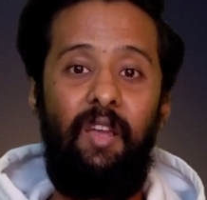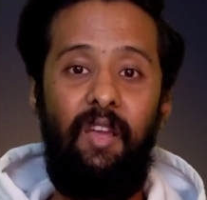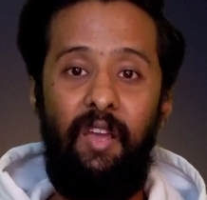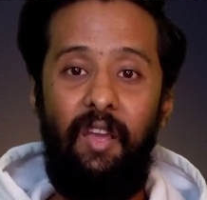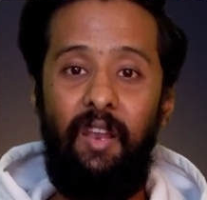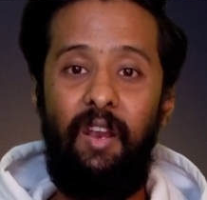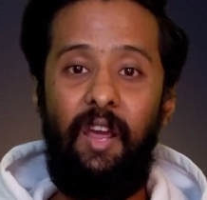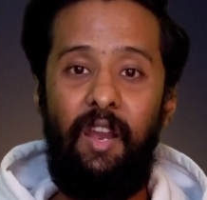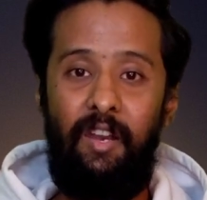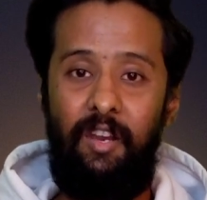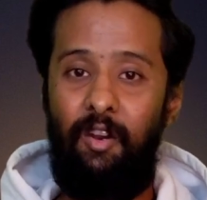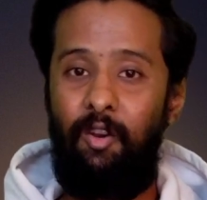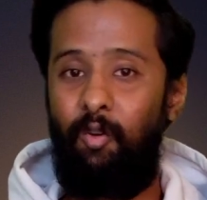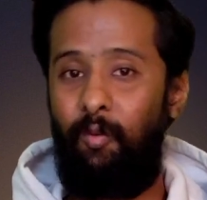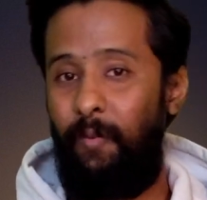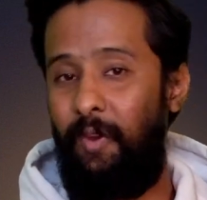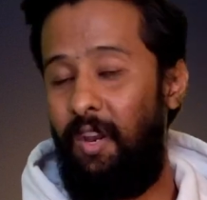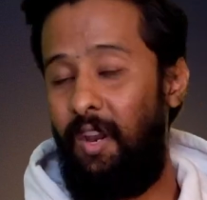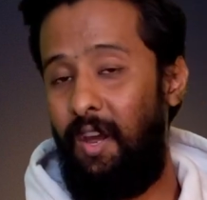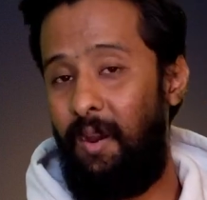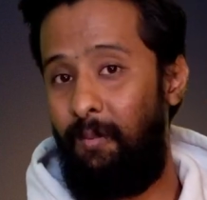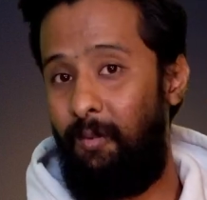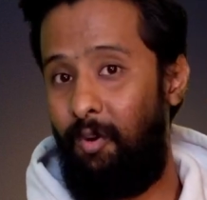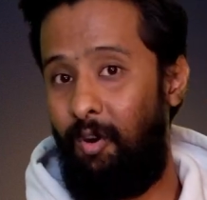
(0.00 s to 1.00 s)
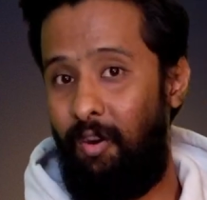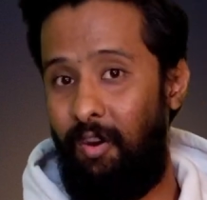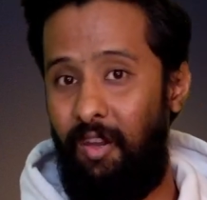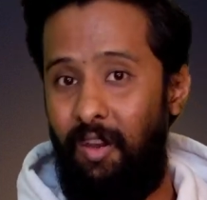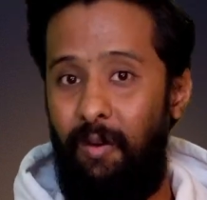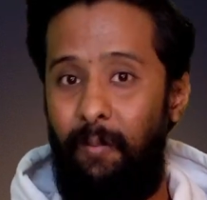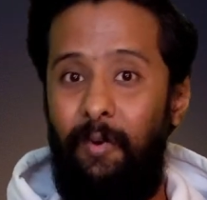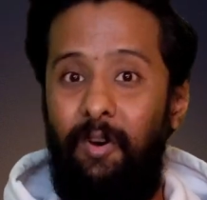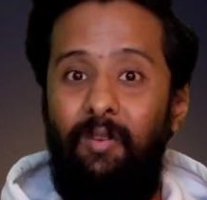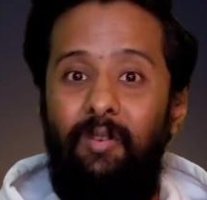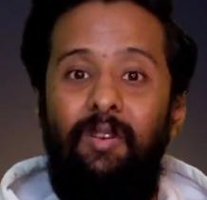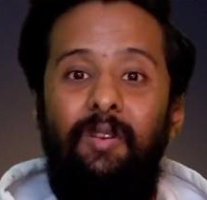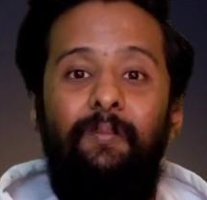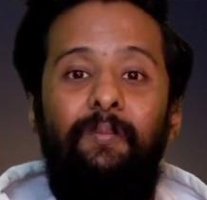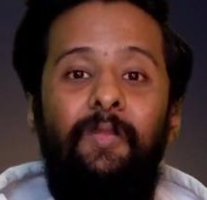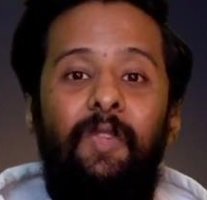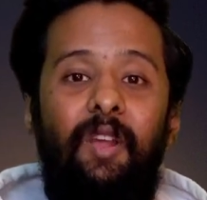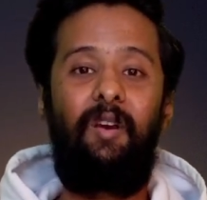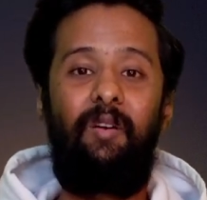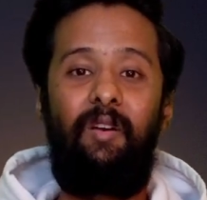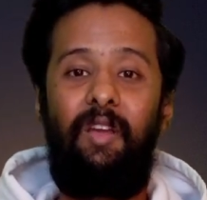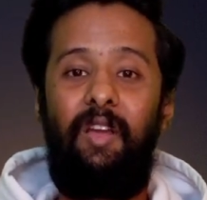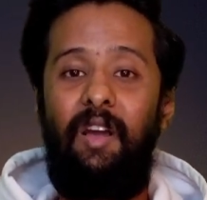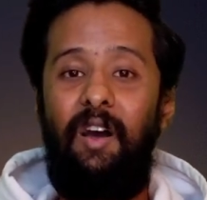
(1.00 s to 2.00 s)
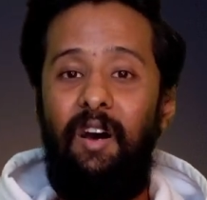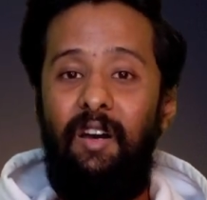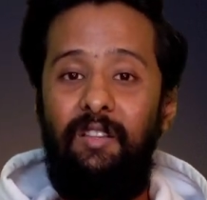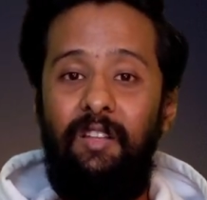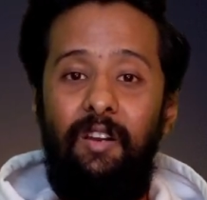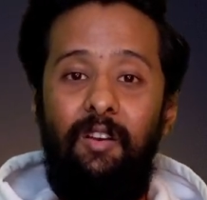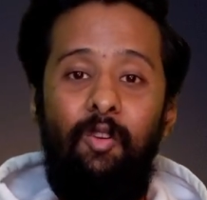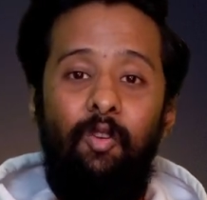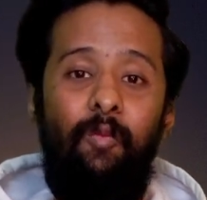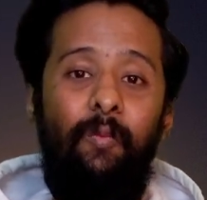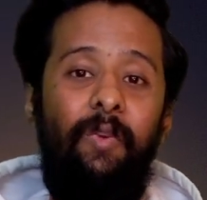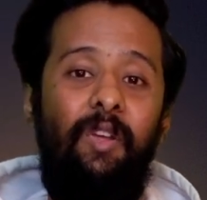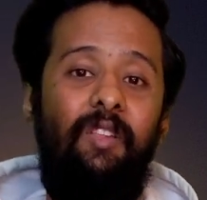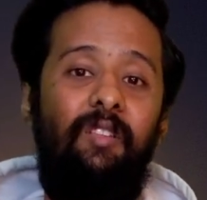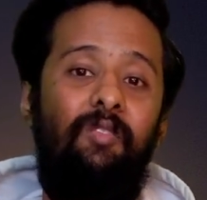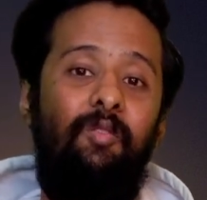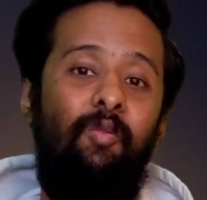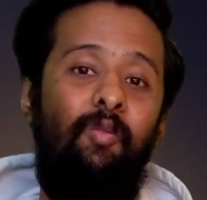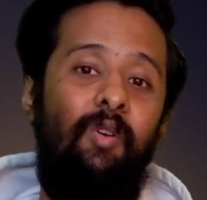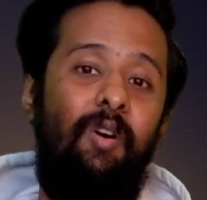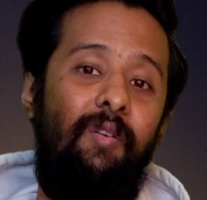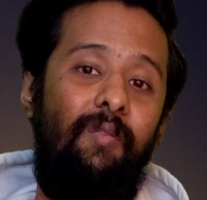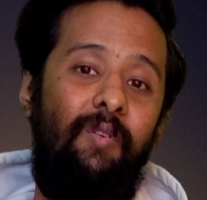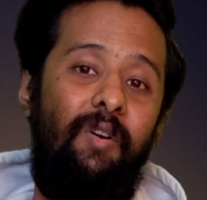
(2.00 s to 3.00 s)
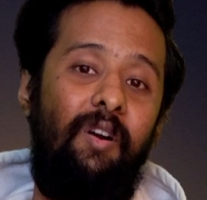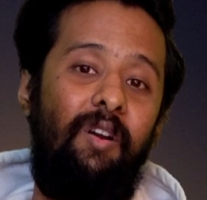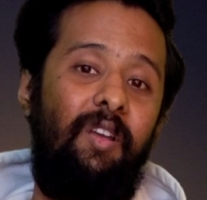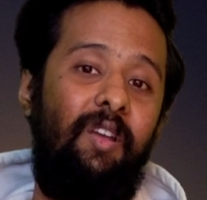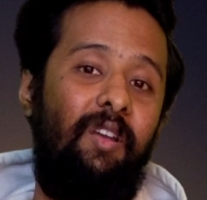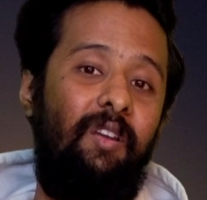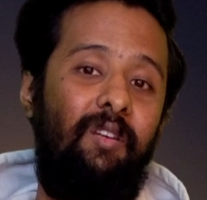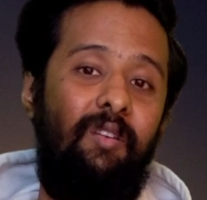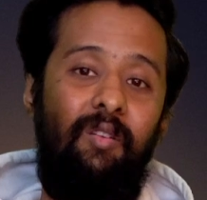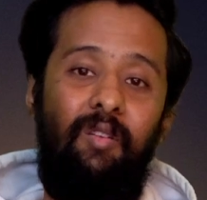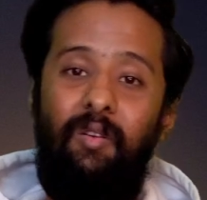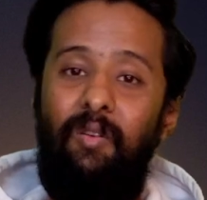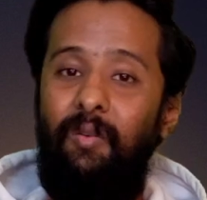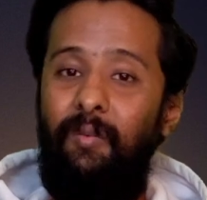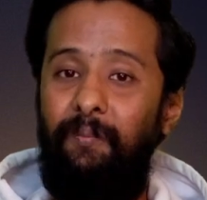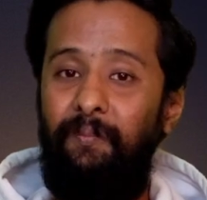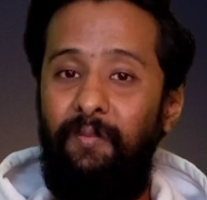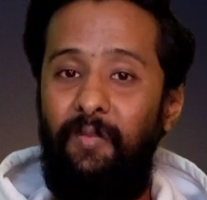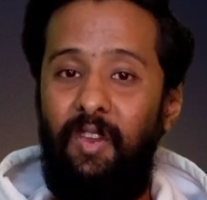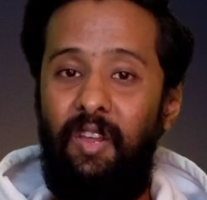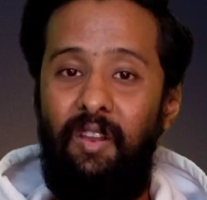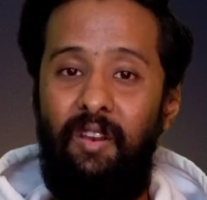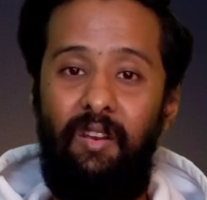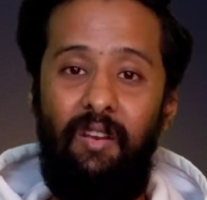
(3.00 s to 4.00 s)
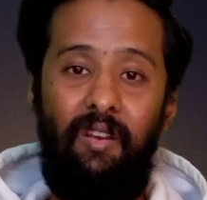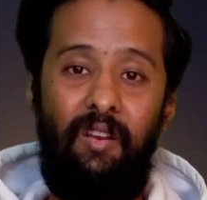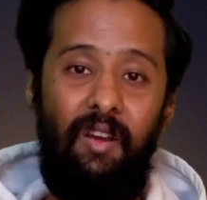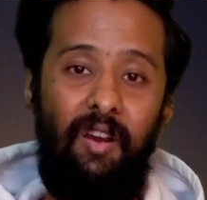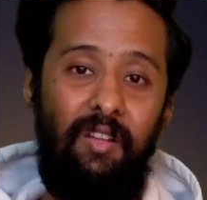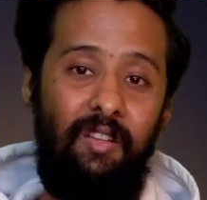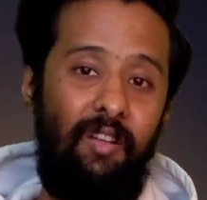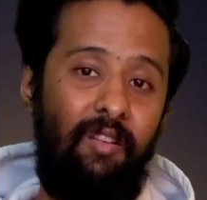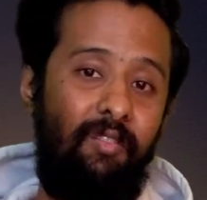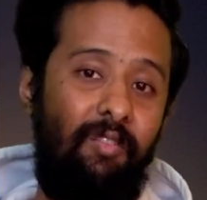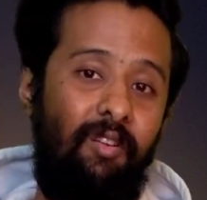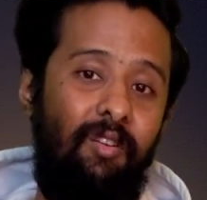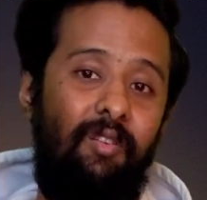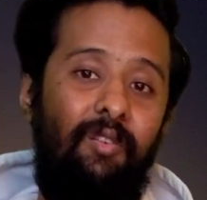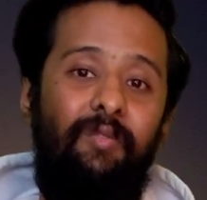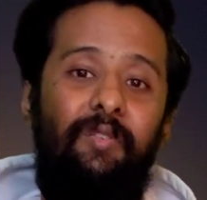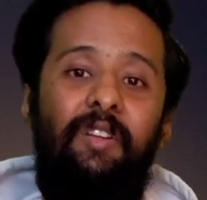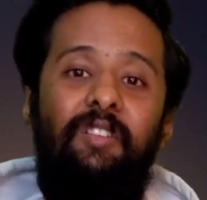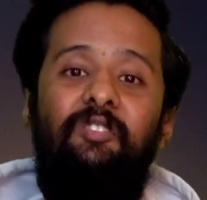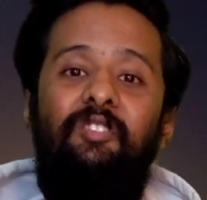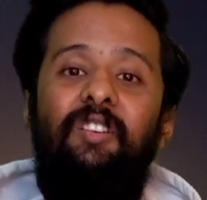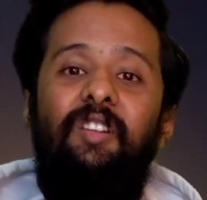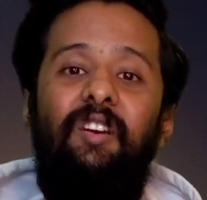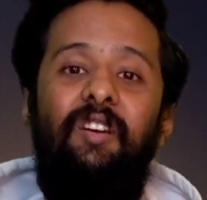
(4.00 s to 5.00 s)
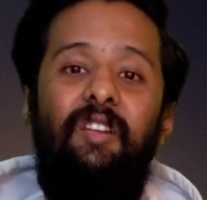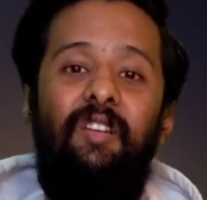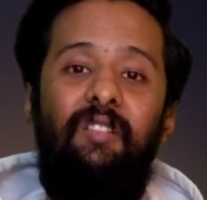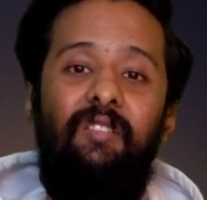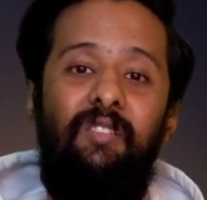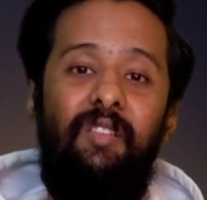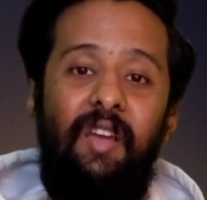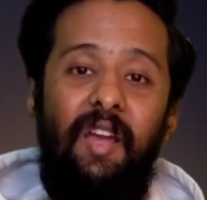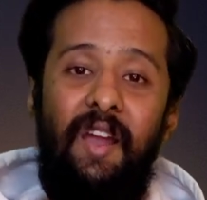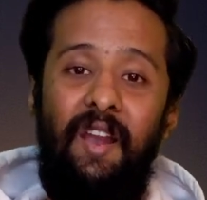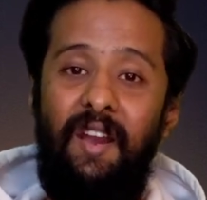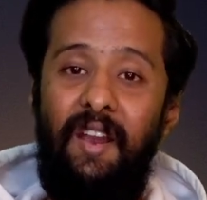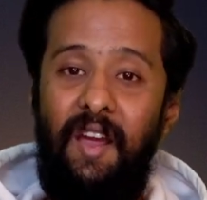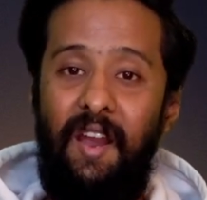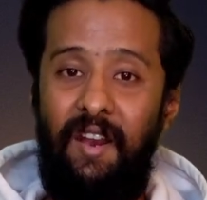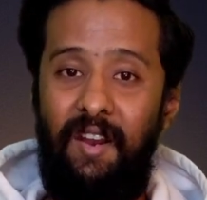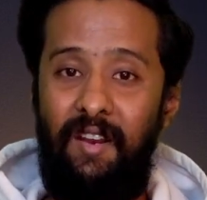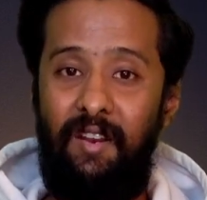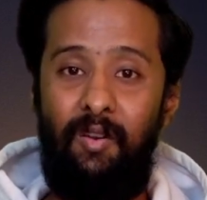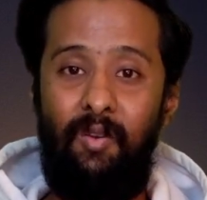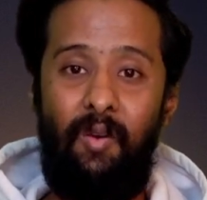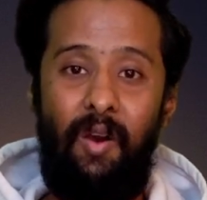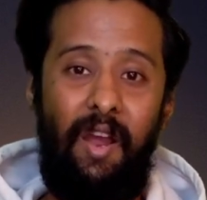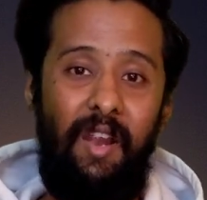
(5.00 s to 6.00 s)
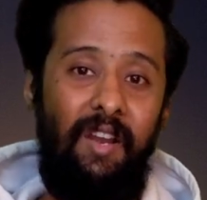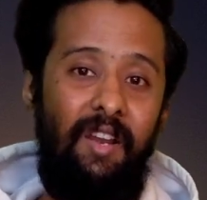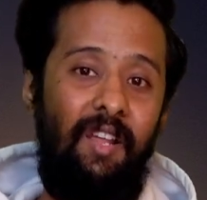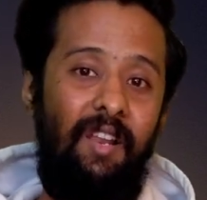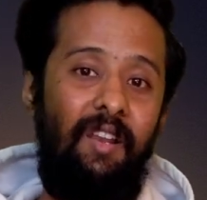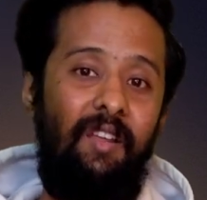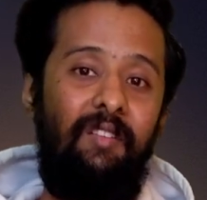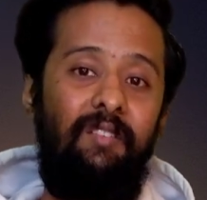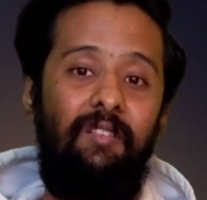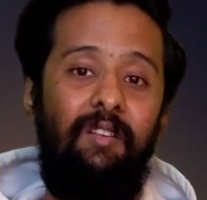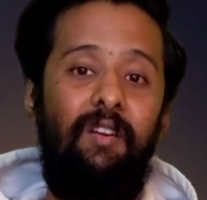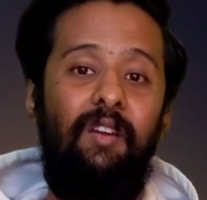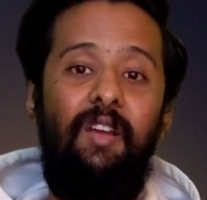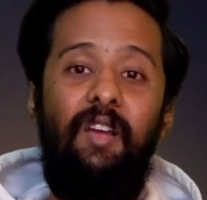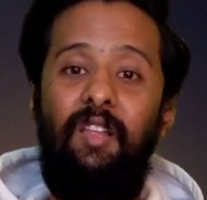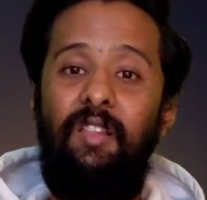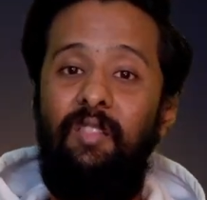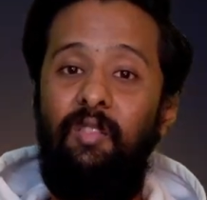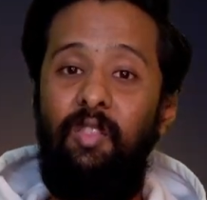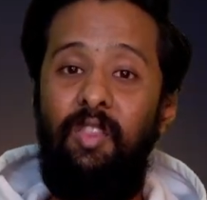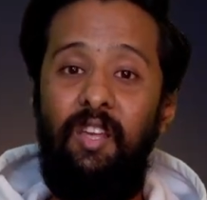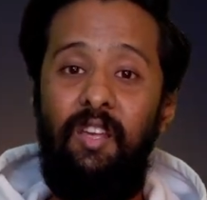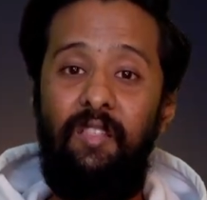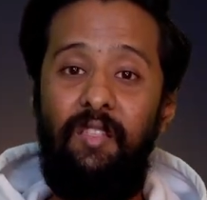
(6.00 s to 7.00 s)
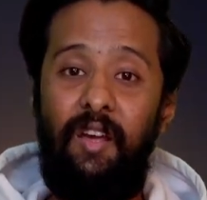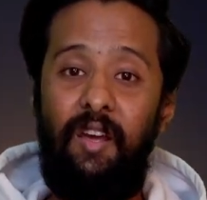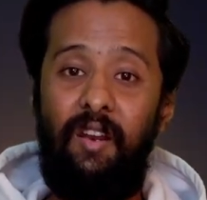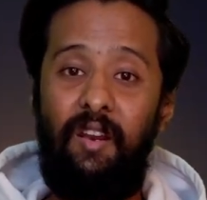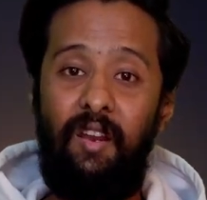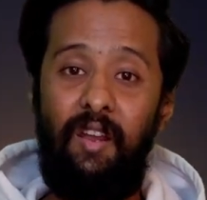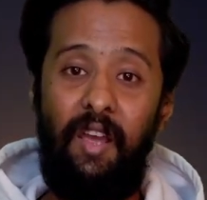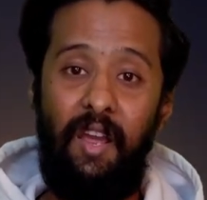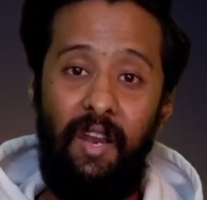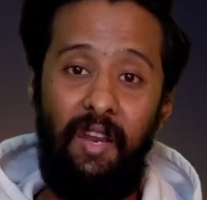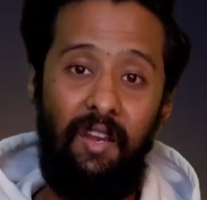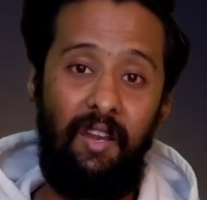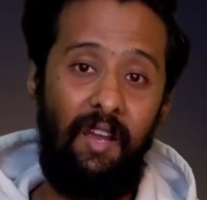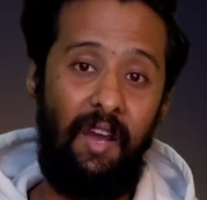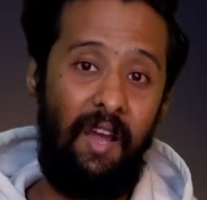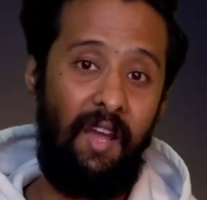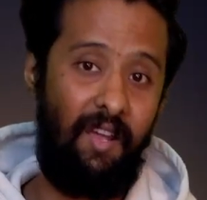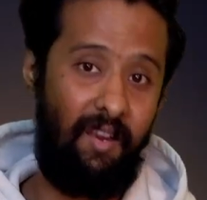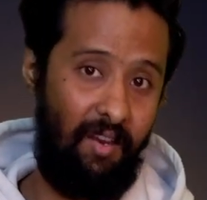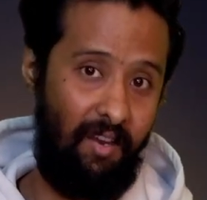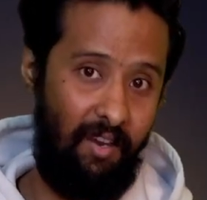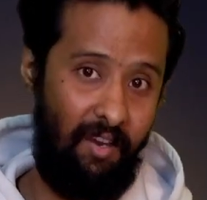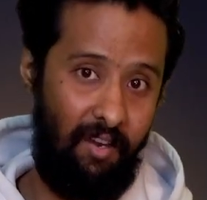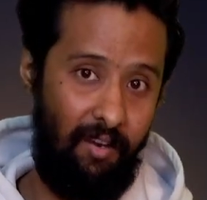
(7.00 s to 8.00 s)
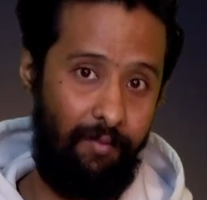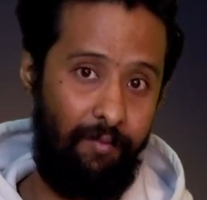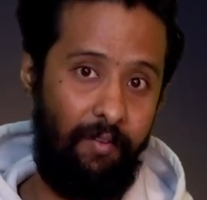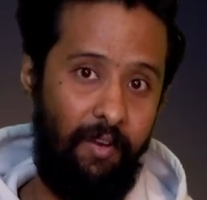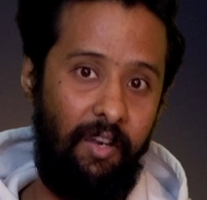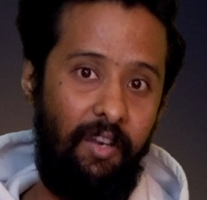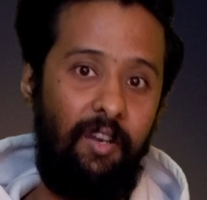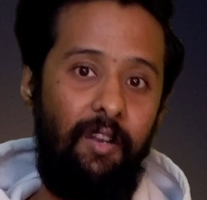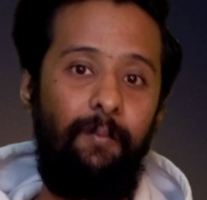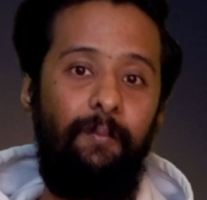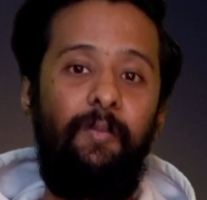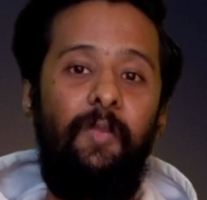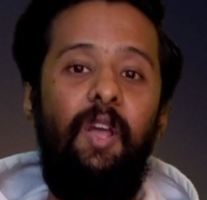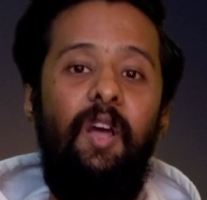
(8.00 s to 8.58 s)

in IT domain I'm talking about. Okay, other domains who are working, you know, in other sort of engineerings and added to IT list, these are entirely different.